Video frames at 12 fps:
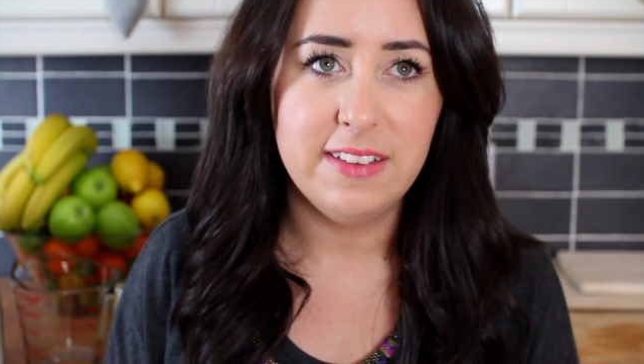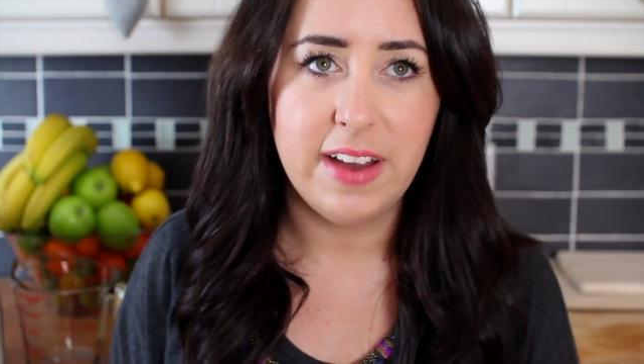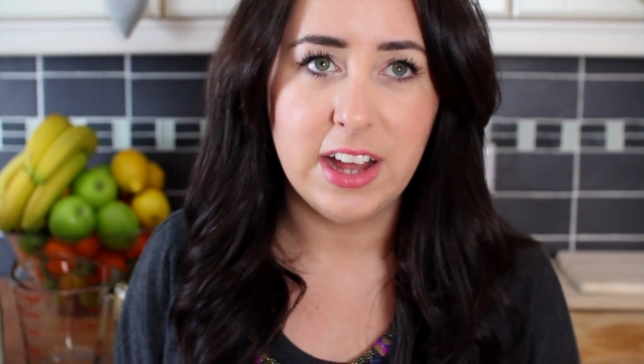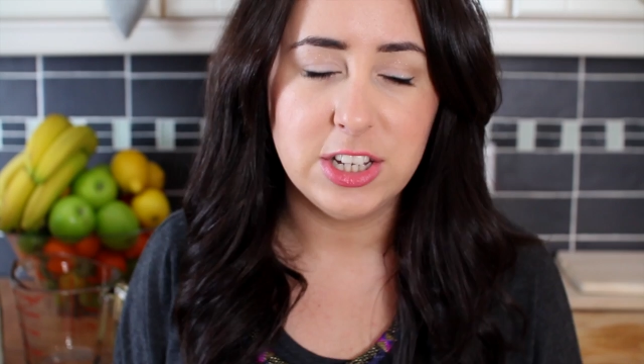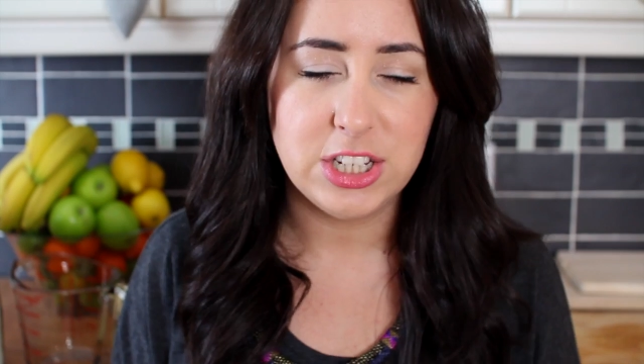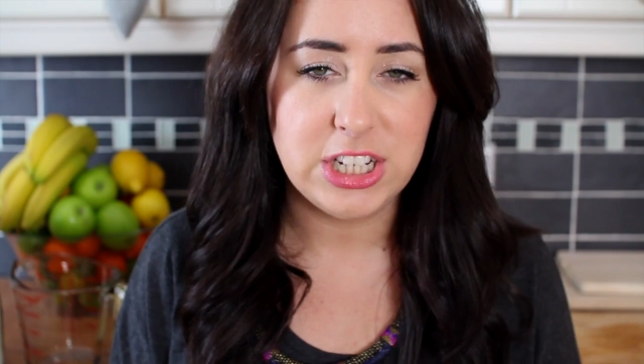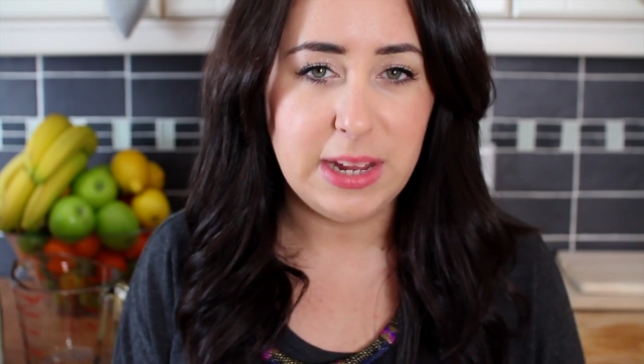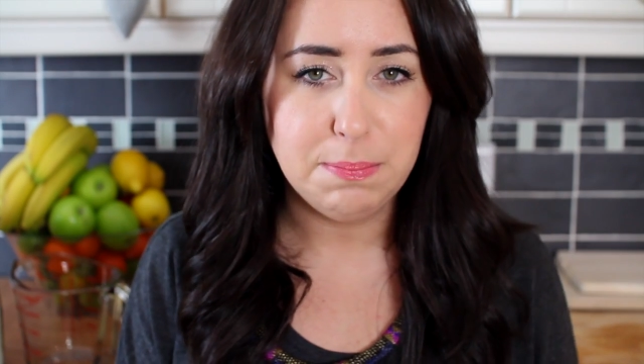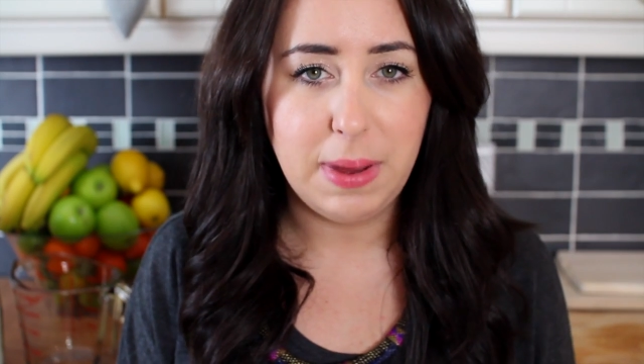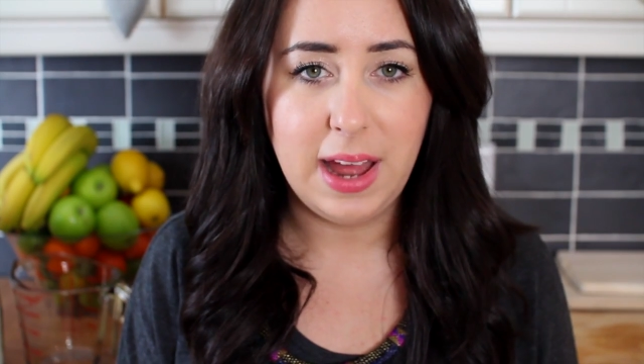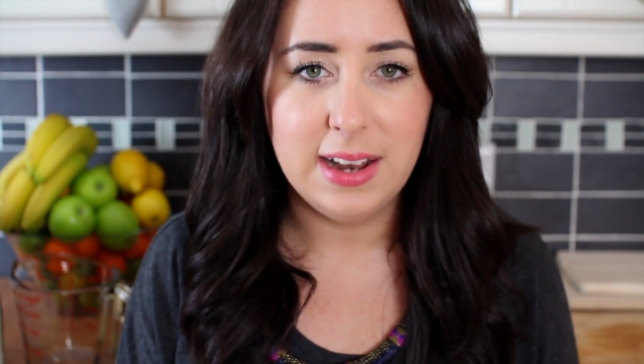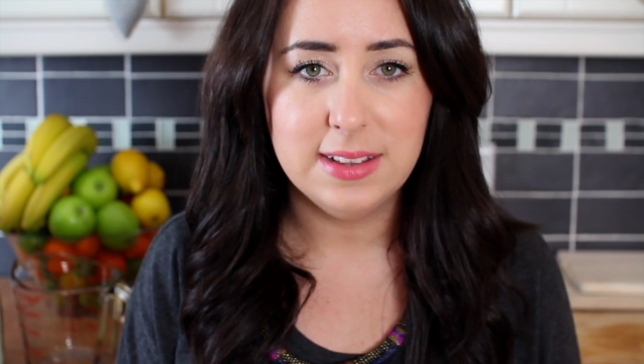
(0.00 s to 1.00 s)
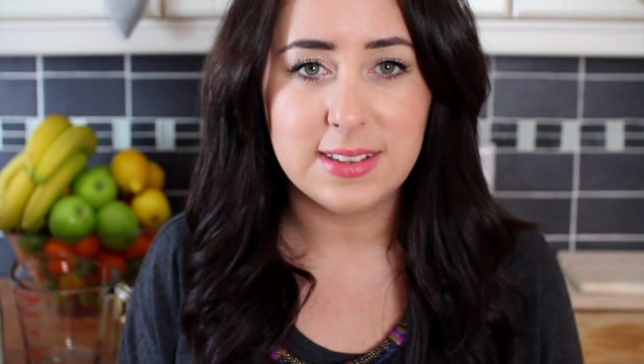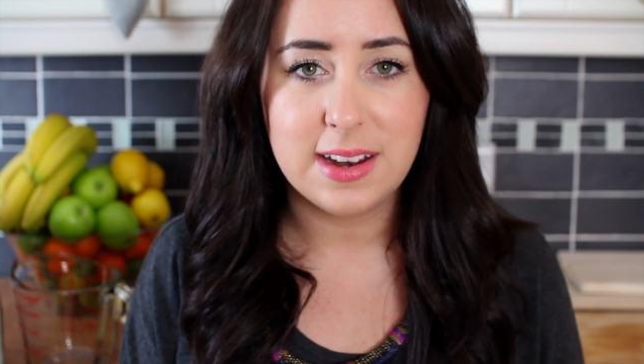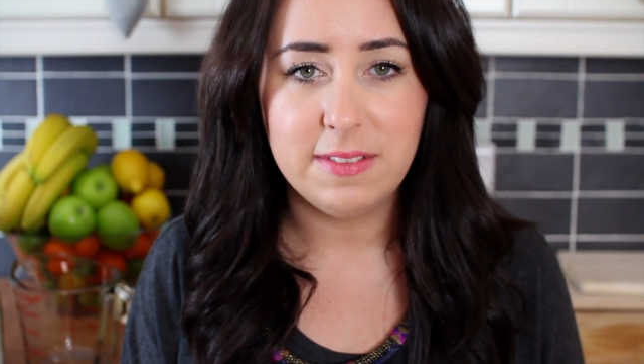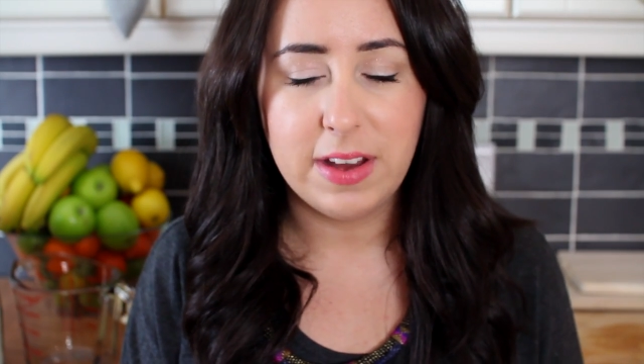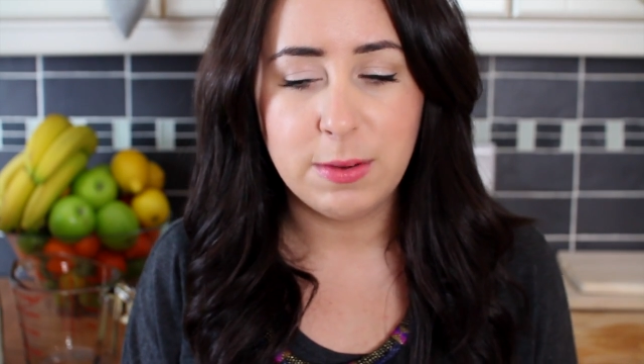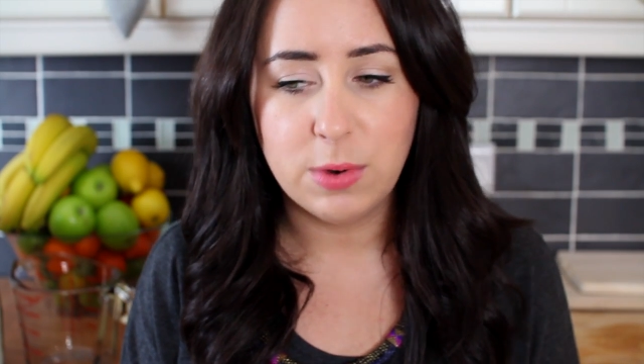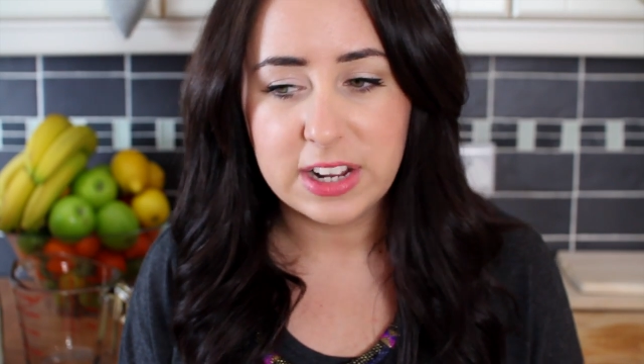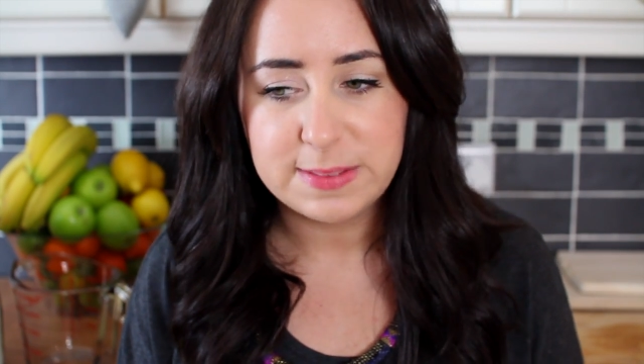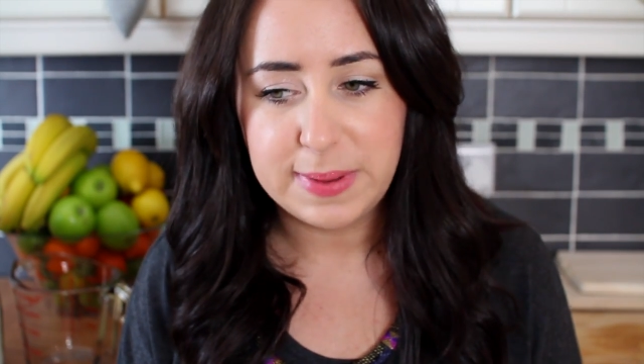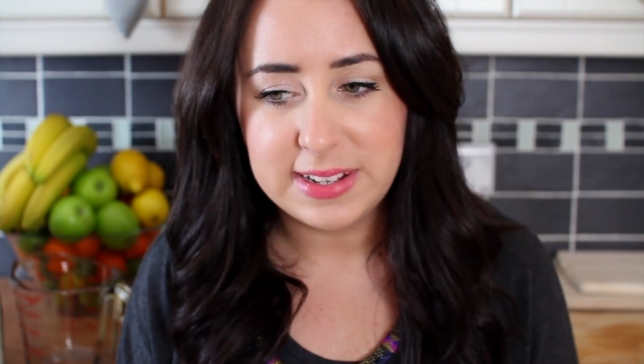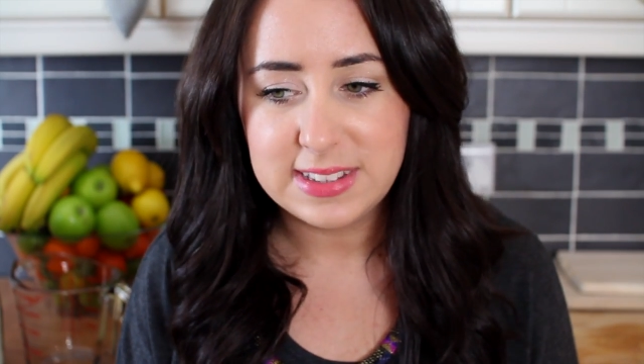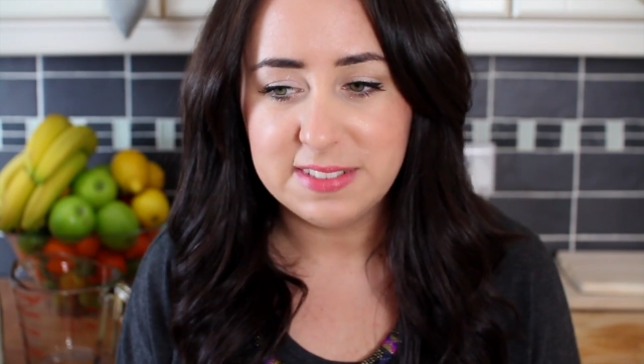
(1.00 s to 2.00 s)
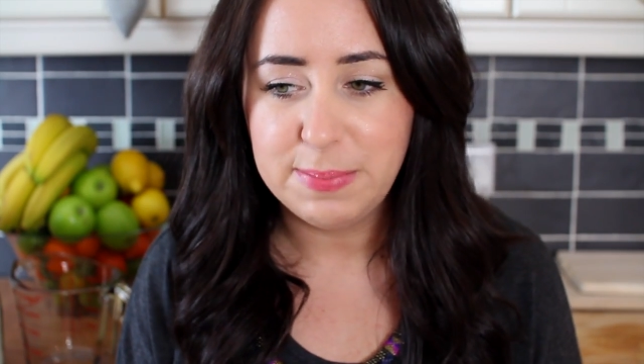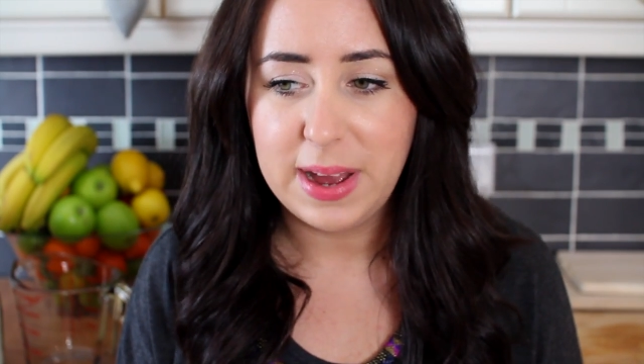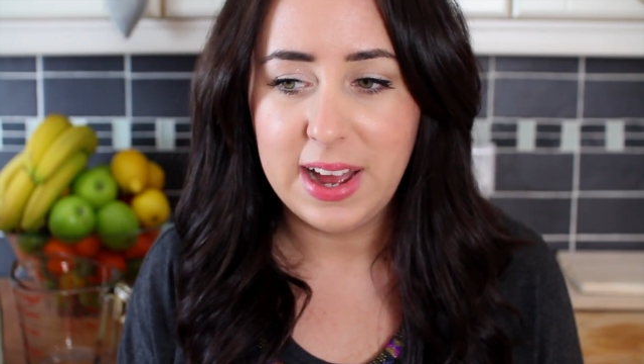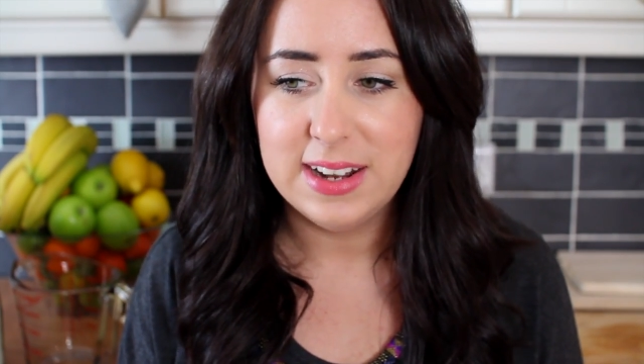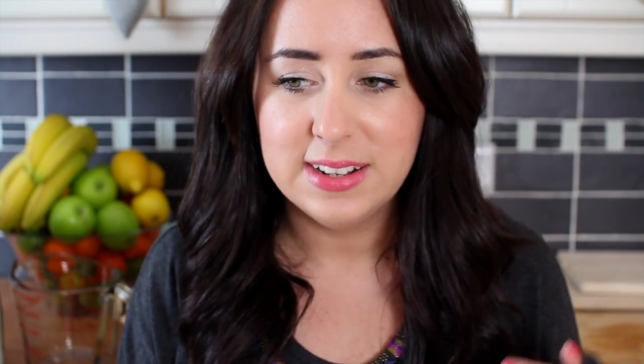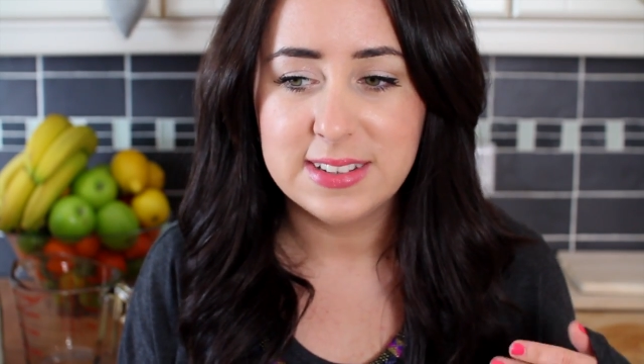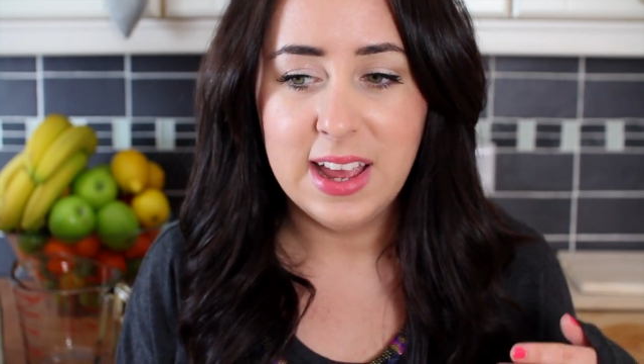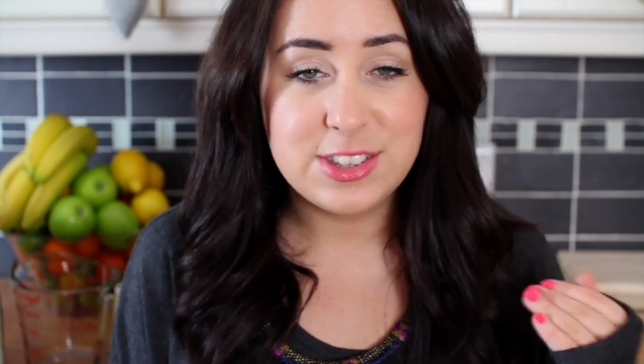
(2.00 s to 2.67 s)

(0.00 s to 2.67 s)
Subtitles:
I've had cheap pans and I've had more expensive pans.